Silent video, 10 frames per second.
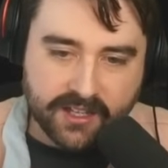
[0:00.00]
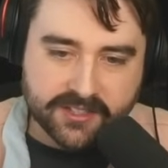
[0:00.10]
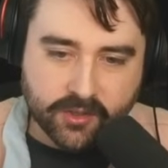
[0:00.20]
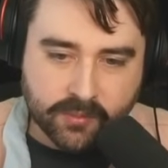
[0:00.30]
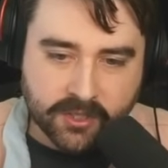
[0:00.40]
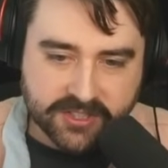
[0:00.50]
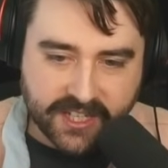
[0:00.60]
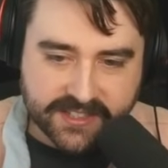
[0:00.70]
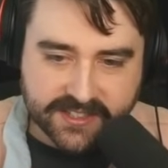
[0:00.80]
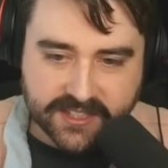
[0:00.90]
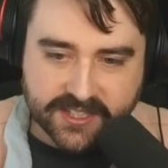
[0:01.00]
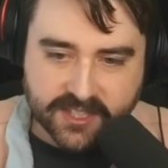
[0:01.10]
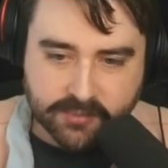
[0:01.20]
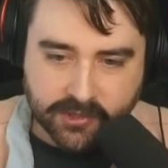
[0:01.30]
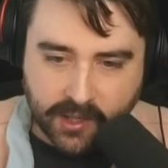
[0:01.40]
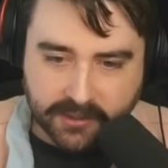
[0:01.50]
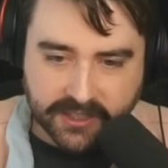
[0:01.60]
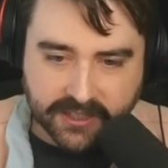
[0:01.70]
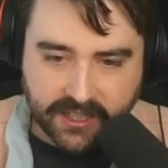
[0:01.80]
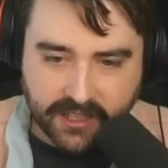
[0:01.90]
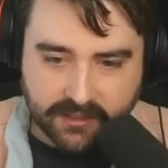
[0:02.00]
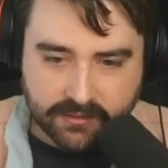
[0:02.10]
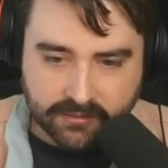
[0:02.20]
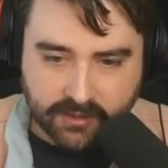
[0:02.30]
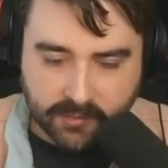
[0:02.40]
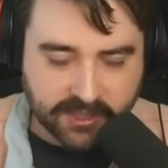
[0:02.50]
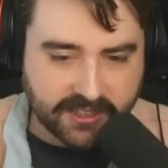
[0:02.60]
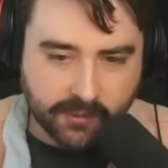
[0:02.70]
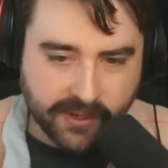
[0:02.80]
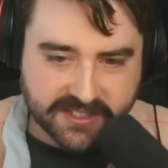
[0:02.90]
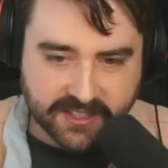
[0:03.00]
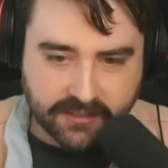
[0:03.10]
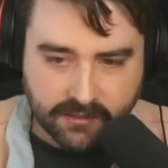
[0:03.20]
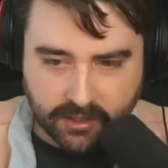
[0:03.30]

So in most cases, this is probably going to get completely wasted.